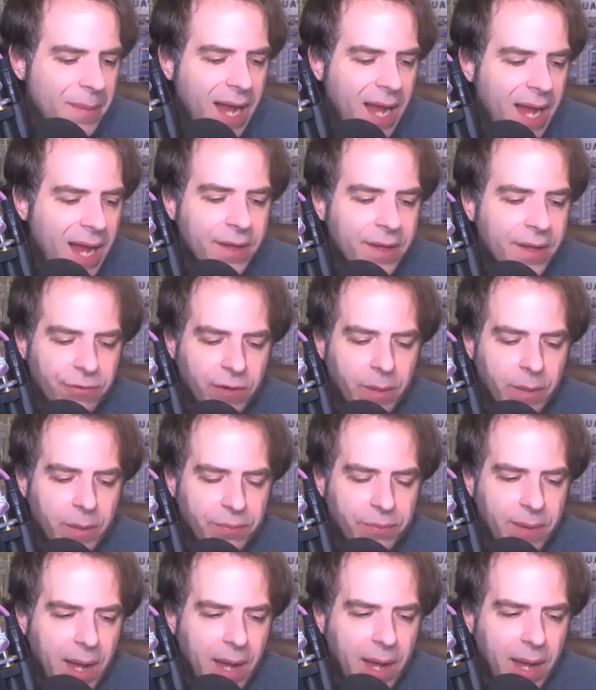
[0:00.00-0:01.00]
Trump's
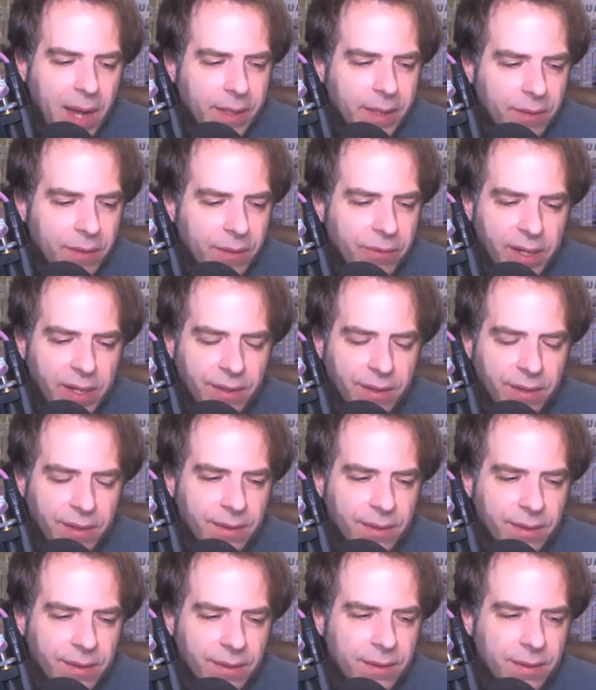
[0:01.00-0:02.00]
probably going to win.
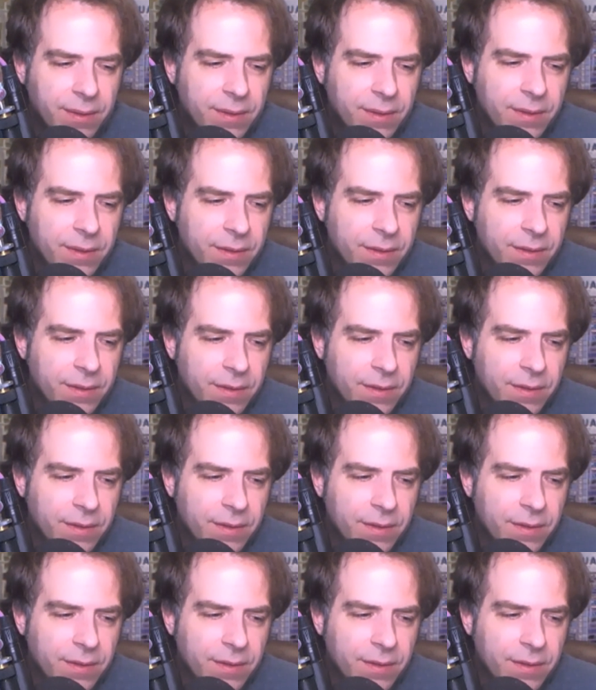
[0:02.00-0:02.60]
He's going